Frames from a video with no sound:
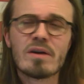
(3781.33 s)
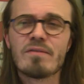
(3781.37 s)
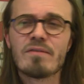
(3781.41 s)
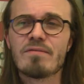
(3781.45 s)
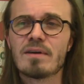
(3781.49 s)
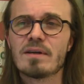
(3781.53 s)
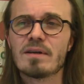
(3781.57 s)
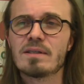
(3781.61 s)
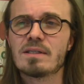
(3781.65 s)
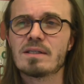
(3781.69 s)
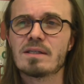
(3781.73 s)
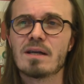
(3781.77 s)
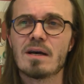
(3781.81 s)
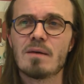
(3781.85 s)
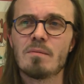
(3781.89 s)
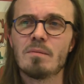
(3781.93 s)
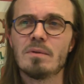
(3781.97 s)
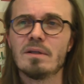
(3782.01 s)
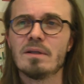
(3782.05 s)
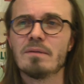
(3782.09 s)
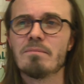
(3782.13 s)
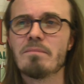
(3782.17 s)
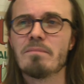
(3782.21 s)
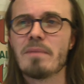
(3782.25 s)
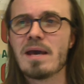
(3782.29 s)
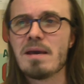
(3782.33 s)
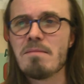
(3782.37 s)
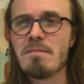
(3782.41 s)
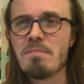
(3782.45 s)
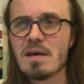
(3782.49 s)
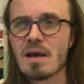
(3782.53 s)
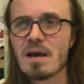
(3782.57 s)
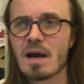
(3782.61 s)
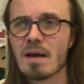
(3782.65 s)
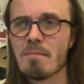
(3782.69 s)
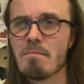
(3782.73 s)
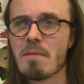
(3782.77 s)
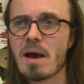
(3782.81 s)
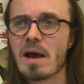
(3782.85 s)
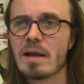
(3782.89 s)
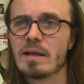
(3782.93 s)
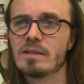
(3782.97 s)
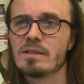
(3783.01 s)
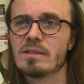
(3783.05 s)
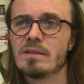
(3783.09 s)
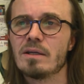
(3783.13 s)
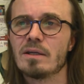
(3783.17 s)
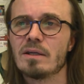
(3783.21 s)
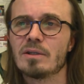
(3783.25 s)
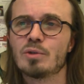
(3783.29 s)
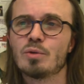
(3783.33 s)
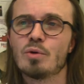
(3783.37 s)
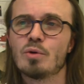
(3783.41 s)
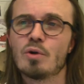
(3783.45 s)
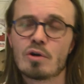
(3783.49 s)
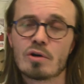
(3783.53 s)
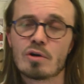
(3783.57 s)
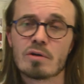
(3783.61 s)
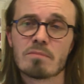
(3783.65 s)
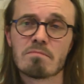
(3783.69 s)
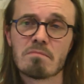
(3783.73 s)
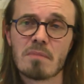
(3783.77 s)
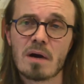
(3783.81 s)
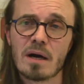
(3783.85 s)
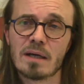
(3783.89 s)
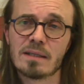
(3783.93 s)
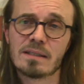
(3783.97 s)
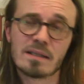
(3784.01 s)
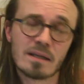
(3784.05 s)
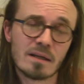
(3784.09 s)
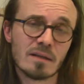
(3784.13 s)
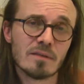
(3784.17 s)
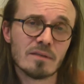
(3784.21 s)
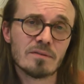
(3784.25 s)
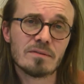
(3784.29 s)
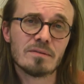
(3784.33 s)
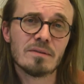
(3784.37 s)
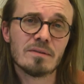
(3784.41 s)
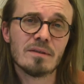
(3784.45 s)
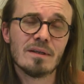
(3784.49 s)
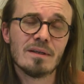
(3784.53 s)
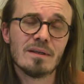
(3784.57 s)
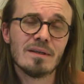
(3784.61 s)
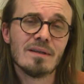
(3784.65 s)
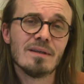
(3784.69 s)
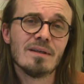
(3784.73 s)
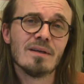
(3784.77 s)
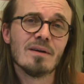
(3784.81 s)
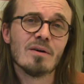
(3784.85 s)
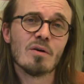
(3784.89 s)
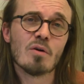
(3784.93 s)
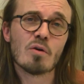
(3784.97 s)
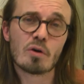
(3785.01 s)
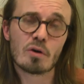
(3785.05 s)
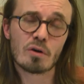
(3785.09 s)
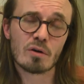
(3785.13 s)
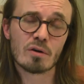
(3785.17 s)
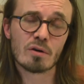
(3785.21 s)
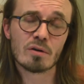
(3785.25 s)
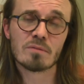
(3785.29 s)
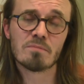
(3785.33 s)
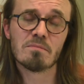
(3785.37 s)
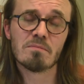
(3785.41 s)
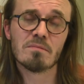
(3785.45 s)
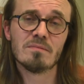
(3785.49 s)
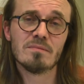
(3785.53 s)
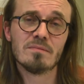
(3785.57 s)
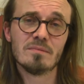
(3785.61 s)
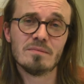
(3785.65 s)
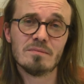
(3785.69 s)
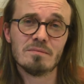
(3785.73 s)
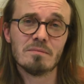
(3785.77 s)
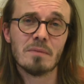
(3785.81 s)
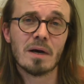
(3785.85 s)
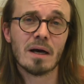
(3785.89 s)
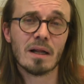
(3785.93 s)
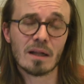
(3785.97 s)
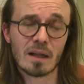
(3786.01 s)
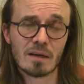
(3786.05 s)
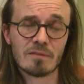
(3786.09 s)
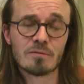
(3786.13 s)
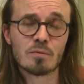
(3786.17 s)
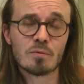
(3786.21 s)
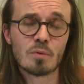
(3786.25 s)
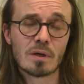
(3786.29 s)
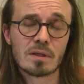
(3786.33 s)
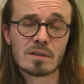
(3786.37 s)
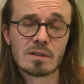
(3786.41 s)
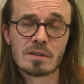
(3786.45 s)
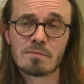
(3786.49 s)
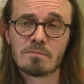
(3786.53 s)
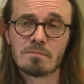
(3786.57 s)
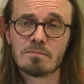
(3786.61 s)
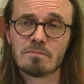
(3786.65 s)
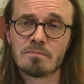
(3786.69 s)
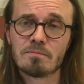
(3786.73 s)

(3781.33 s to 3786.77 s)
if I stumble, maybe I manage not to hurt myself or hurt my loved ones.